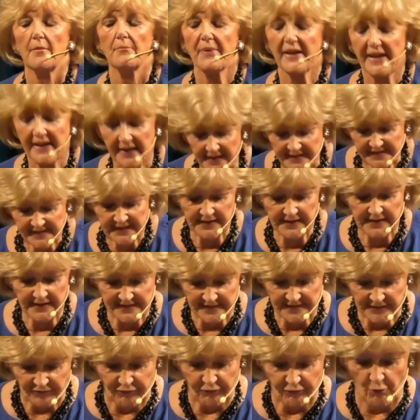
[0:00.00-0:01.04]
because it
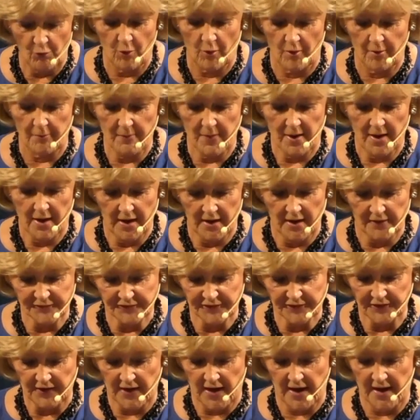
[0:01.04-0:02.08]
is a form
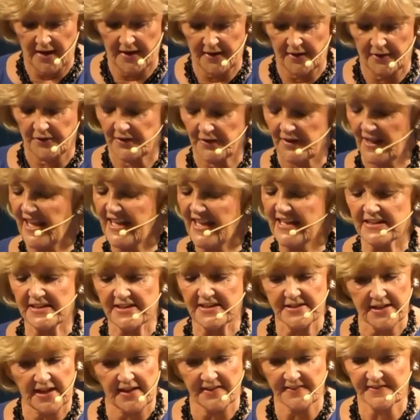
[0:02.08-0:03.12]
of denial.
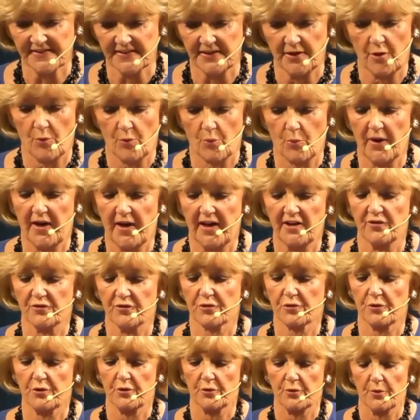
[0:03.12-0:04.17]
It doesn't ring
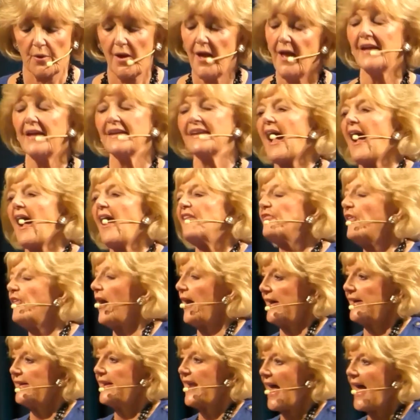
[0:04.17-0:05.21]
true. Now, if
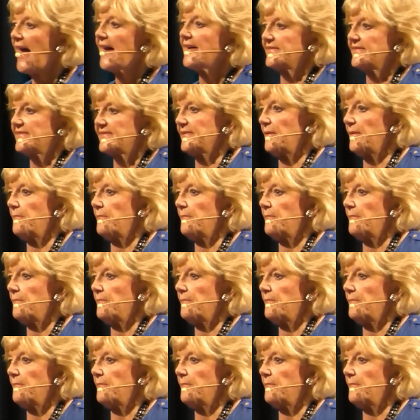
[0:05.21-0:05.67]
I had asked